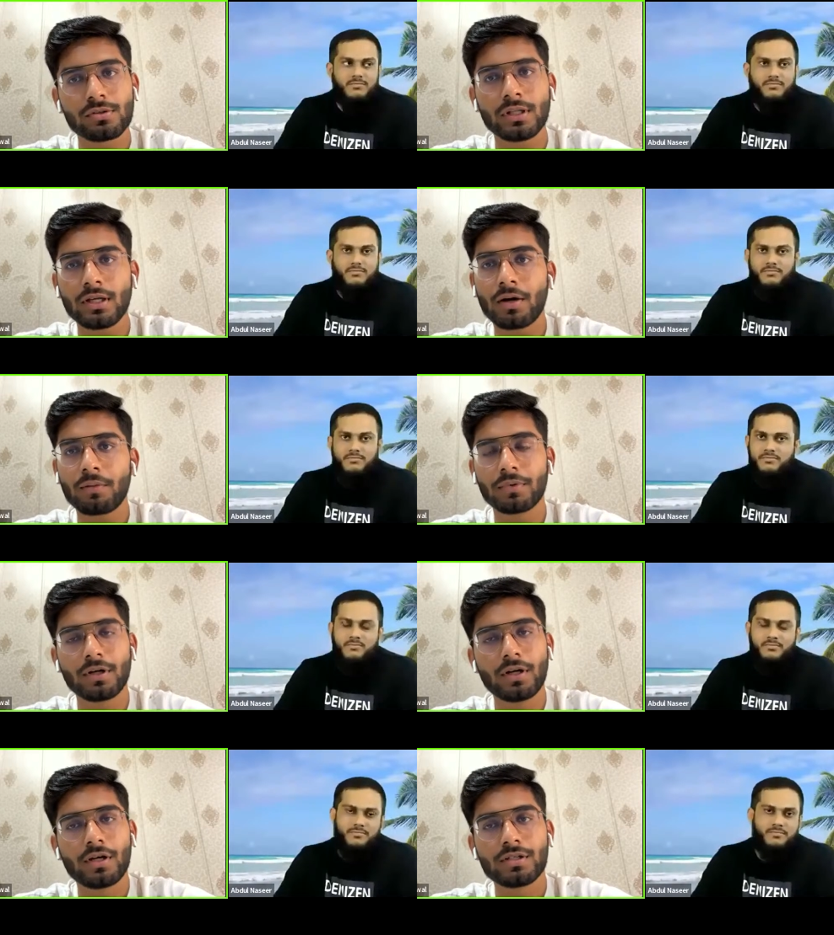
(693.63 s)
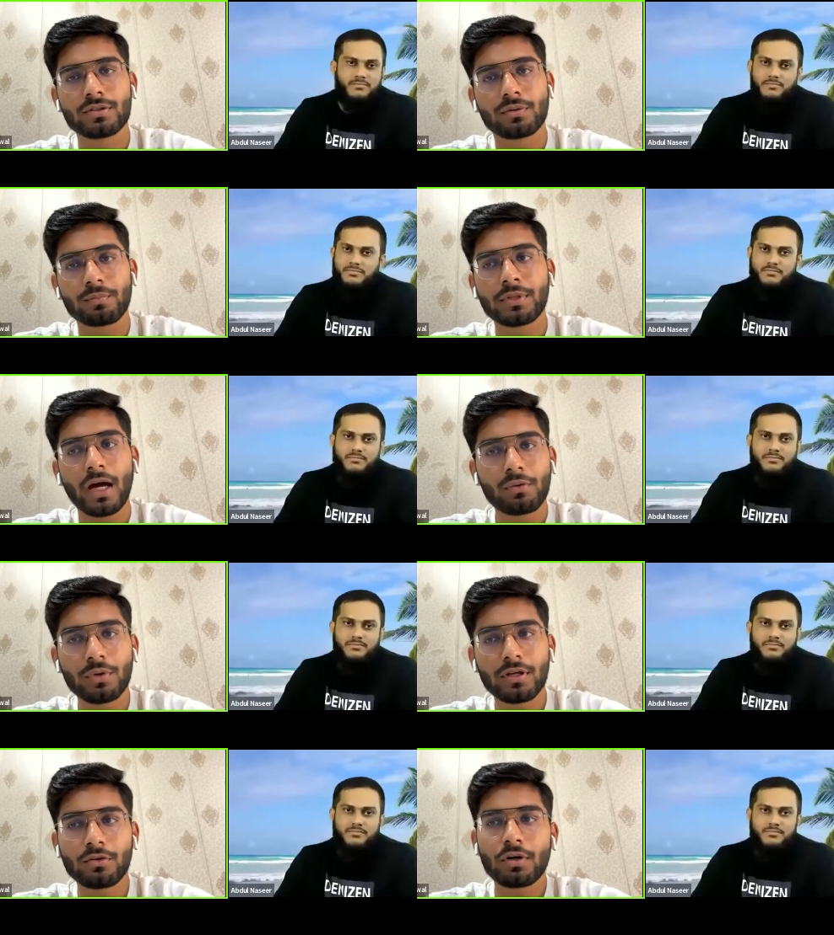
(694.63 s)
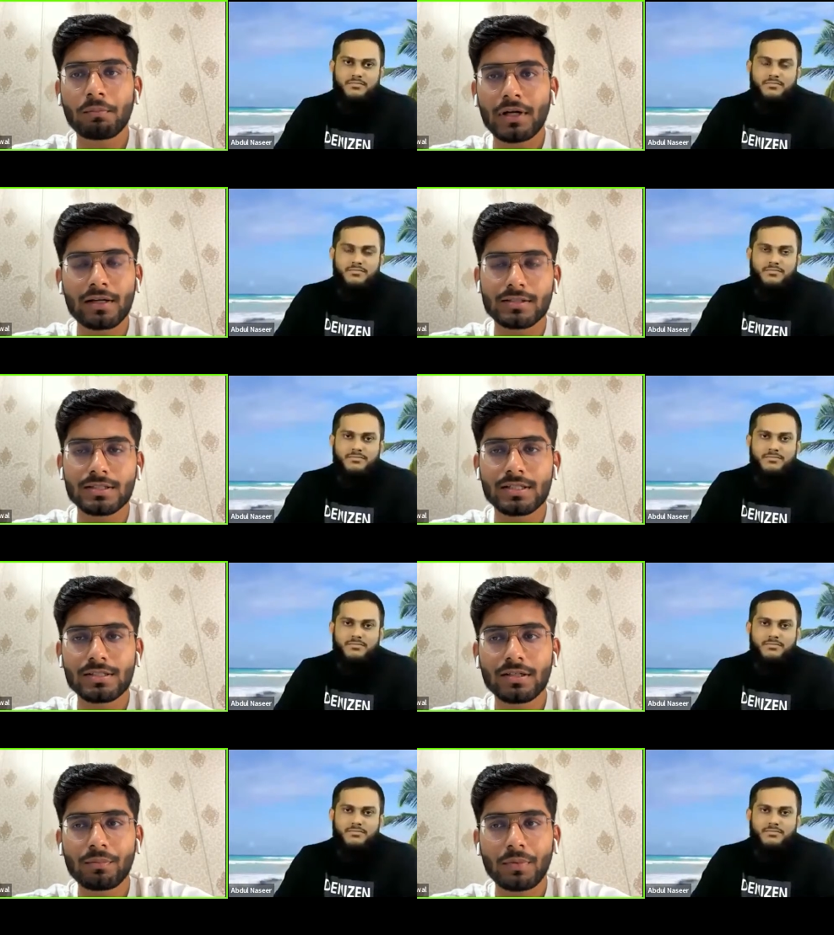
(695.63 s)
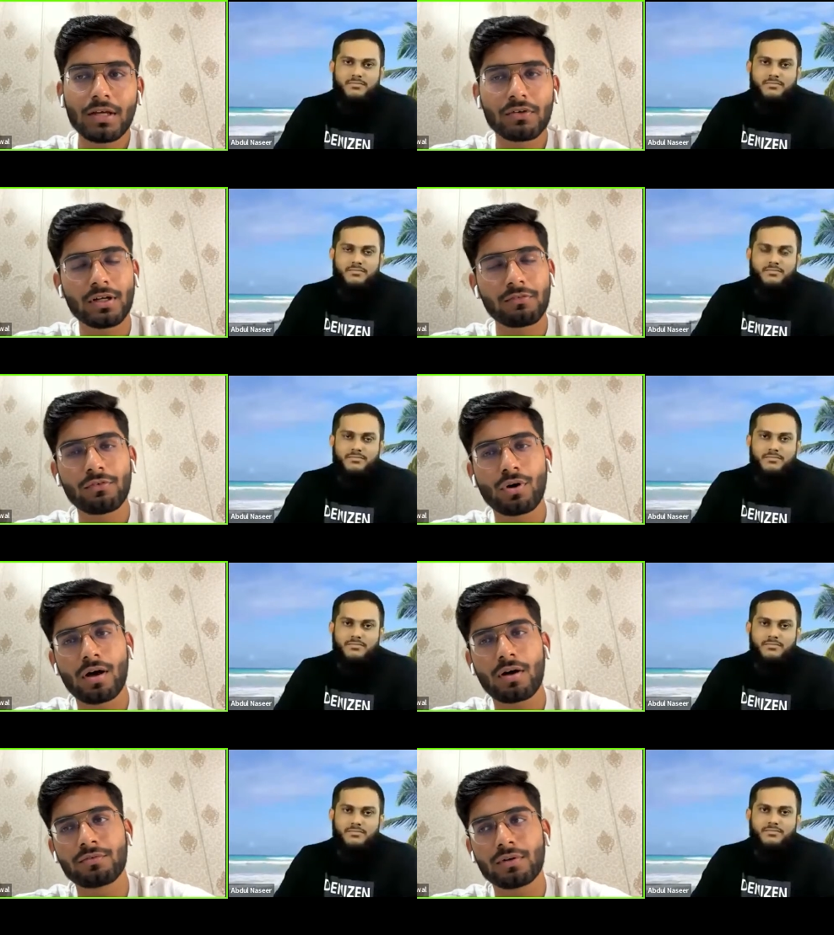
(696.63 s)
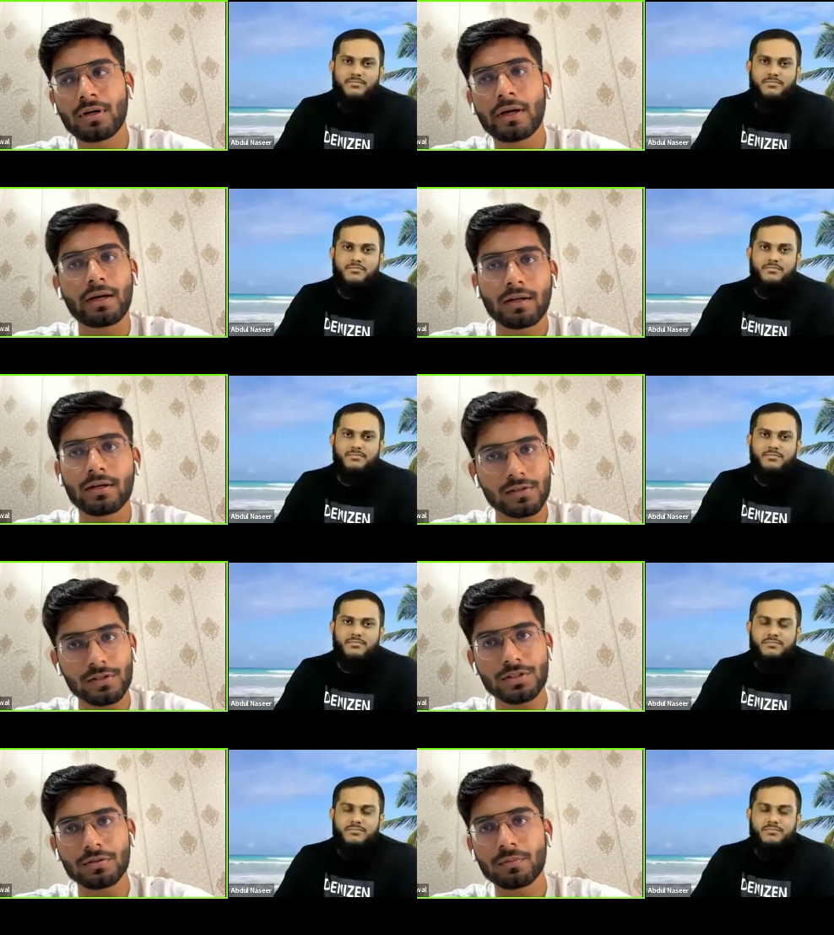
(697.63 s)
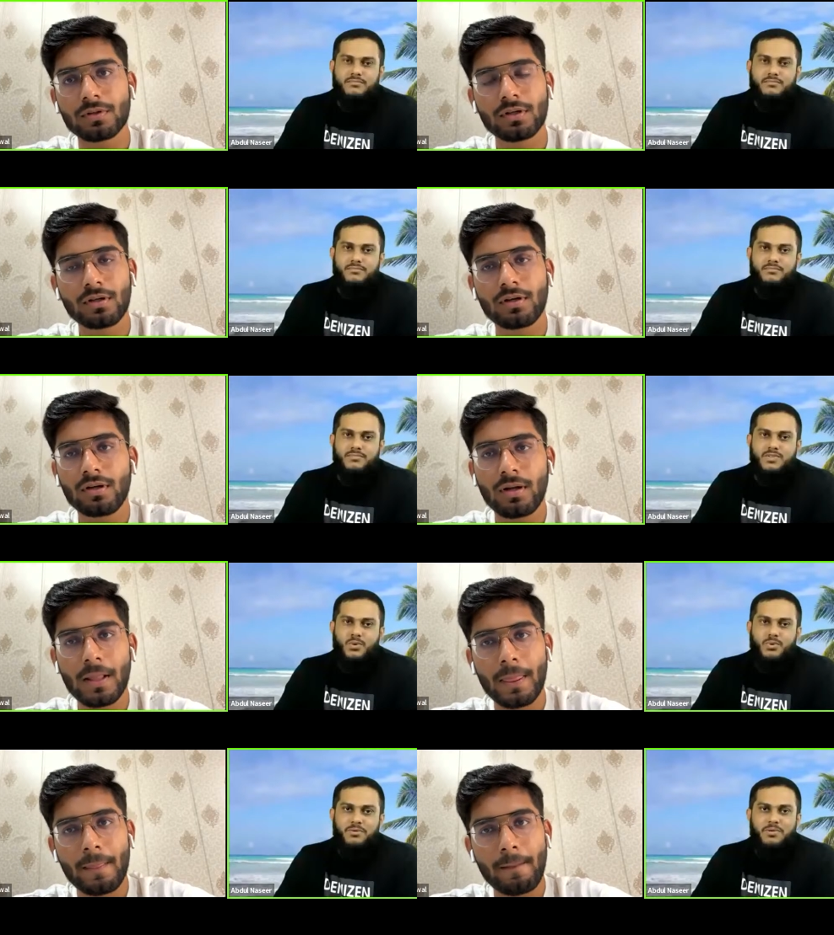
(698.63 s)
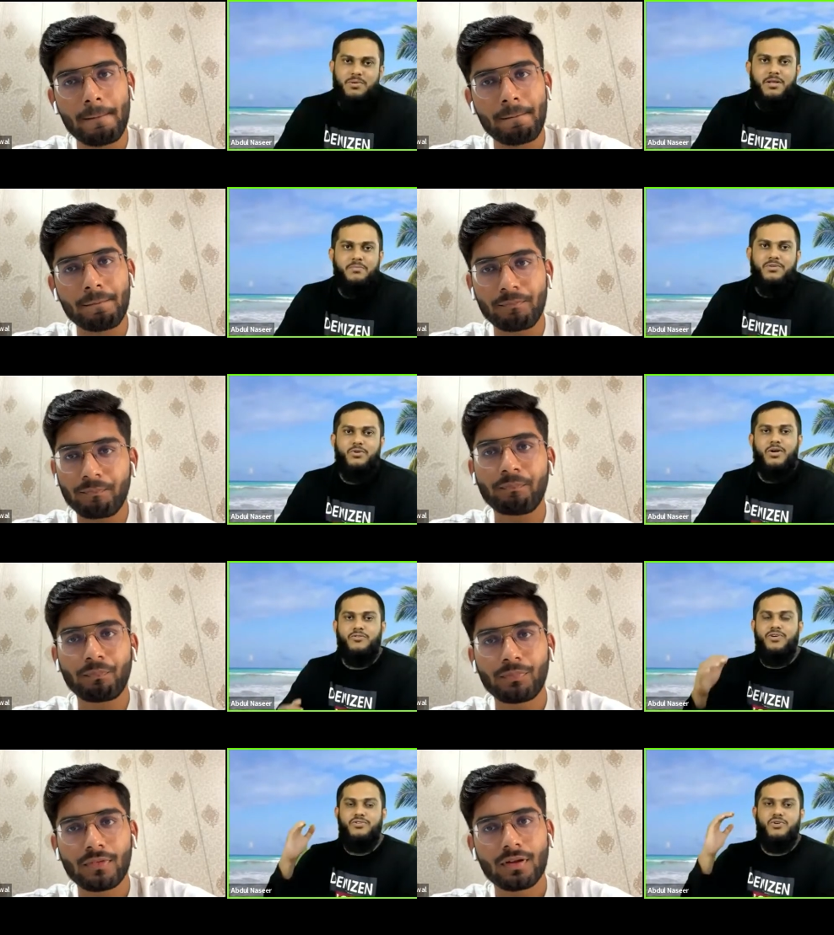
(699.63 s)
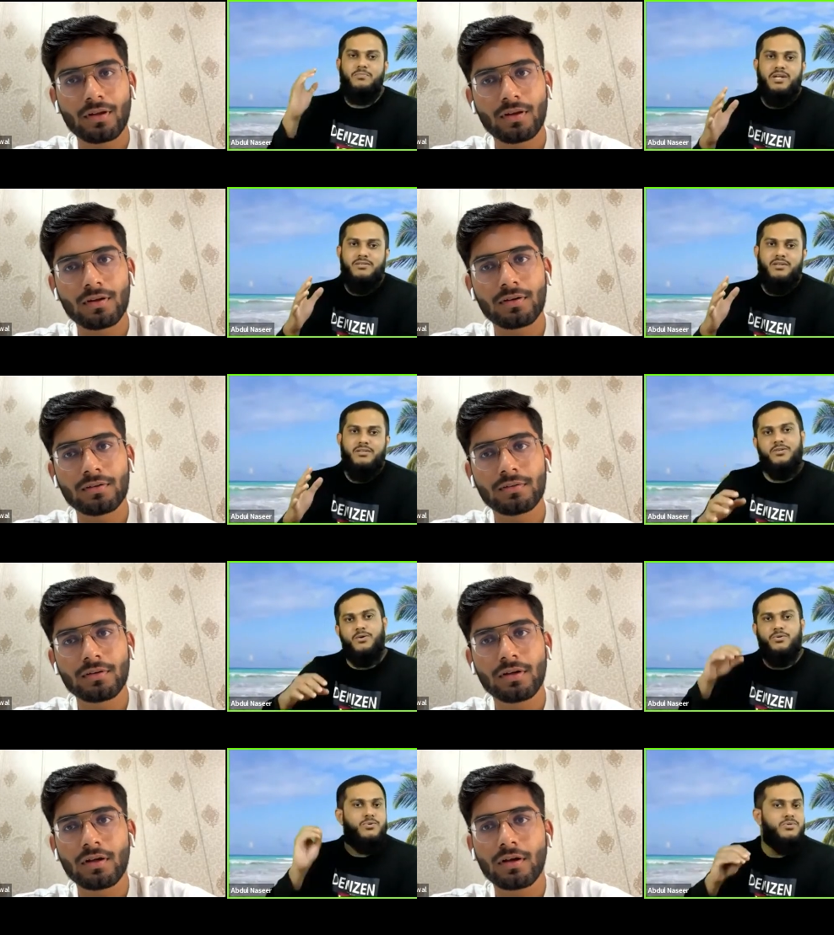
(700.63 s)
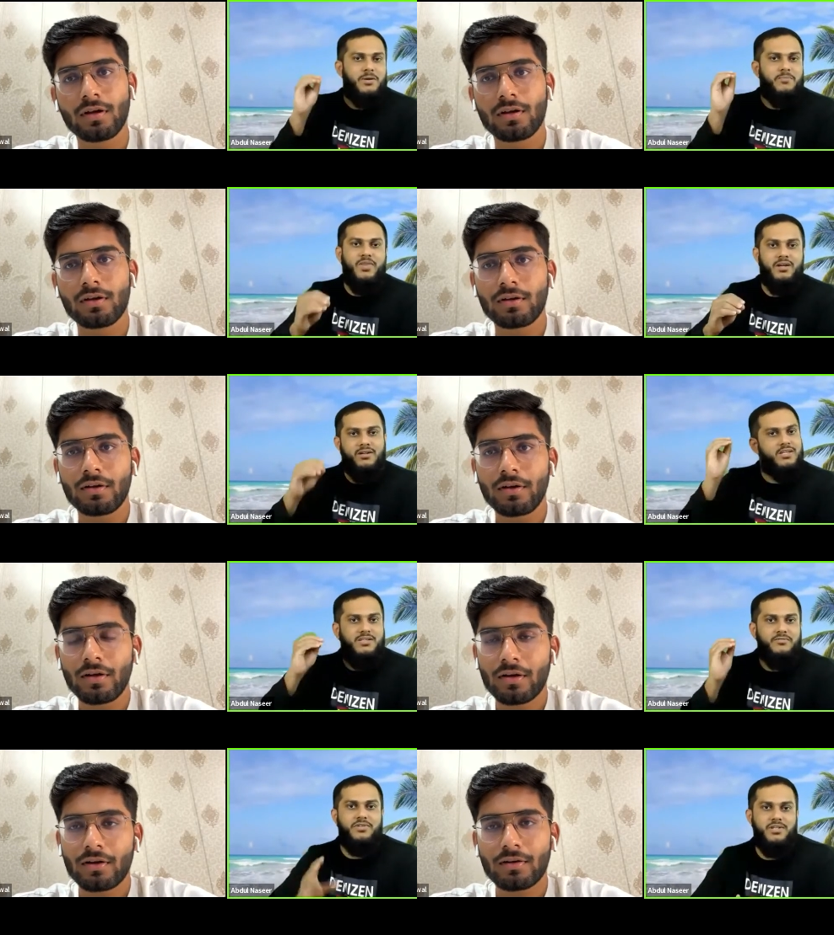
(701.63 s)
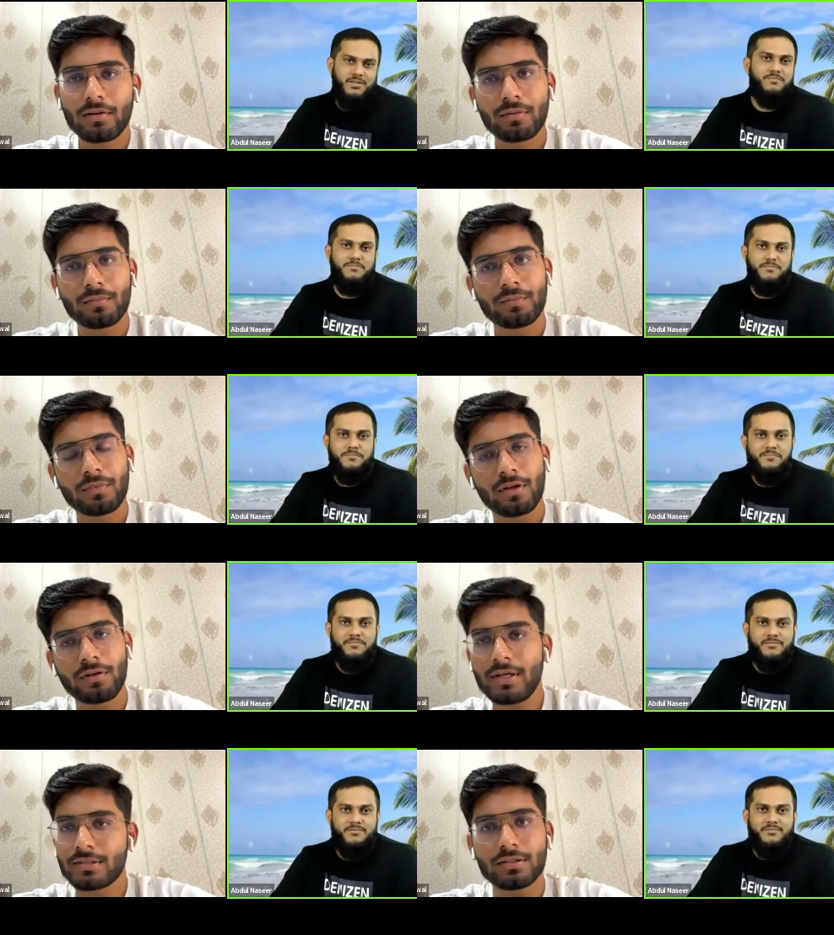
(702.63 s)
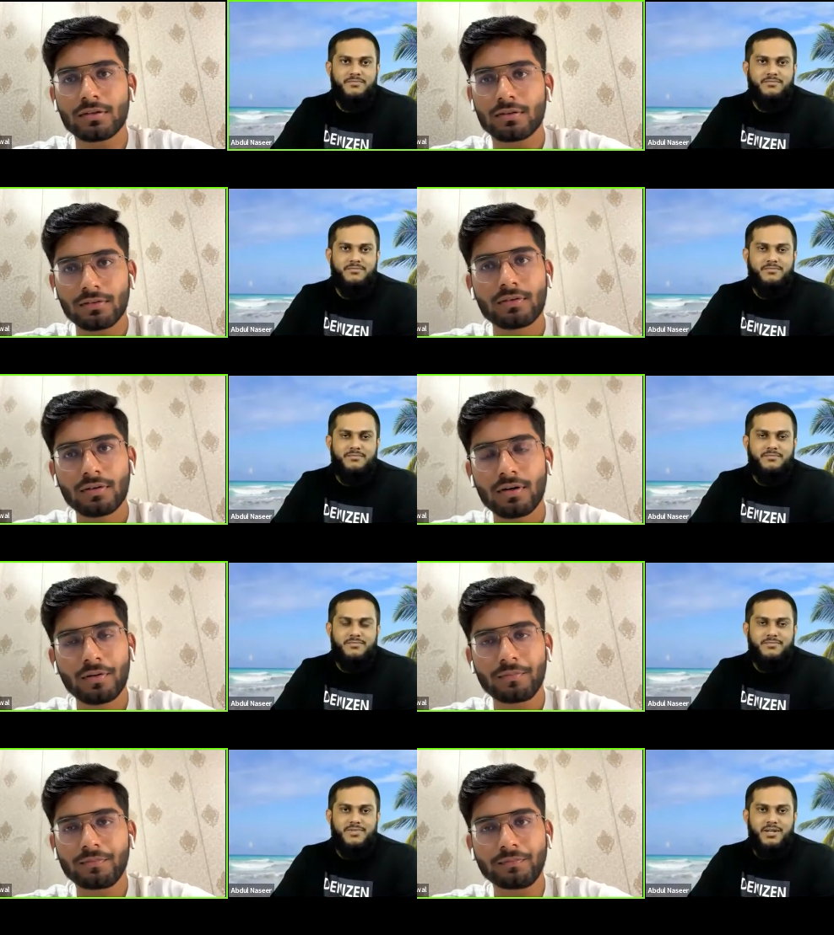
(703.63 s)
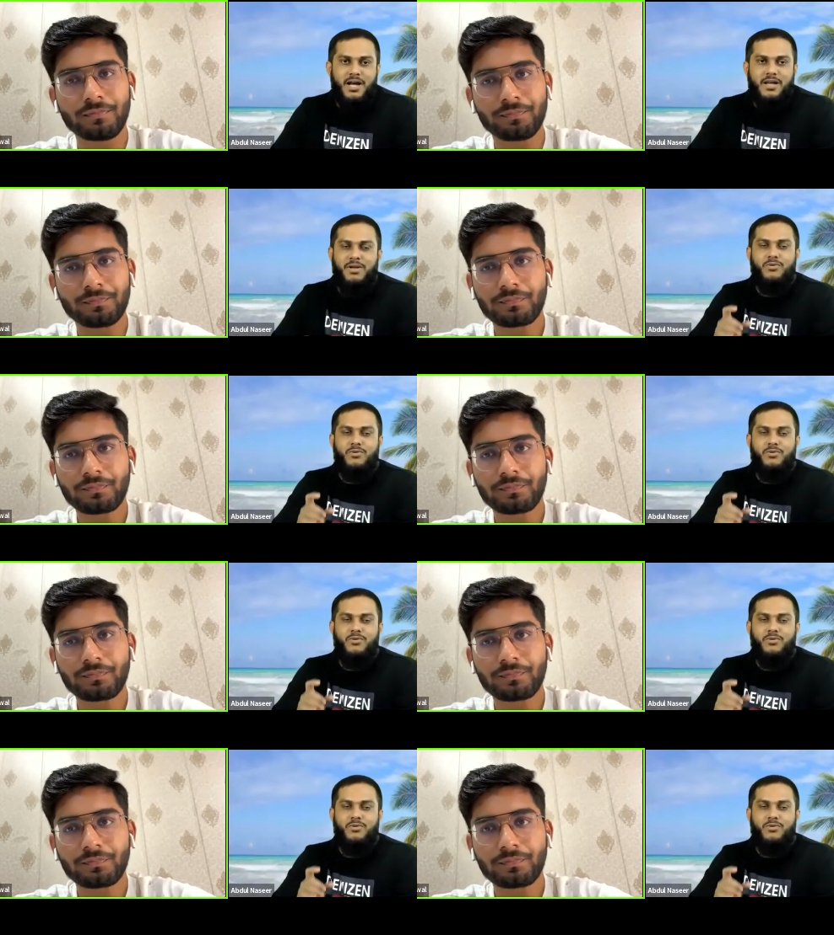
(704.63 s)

Speaker 1: also in the app. So that way you can build consistency even if you have a hectic internship.
Speaker 2: Okay, Matlab, you have to fix your mindset that you have to do something at least every day. Yes, sir. Right. I, my